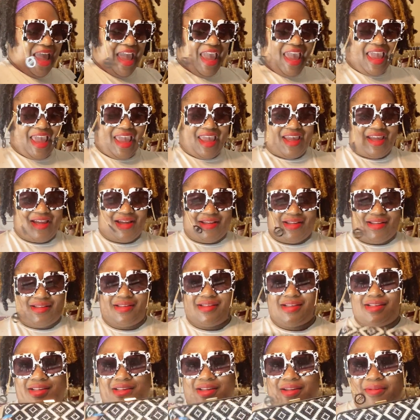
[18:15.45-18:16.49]
And
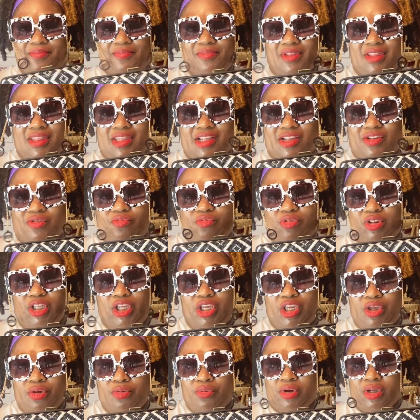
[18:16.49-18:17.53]
this really
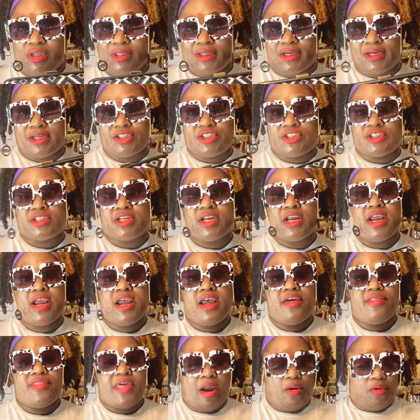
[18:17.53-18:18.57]
cute clutch
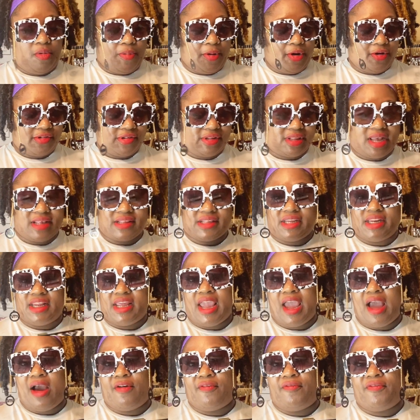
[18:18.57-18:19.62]
that will personalize any
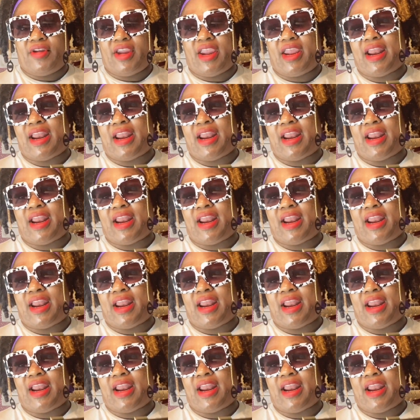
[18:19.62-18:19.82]
outfit.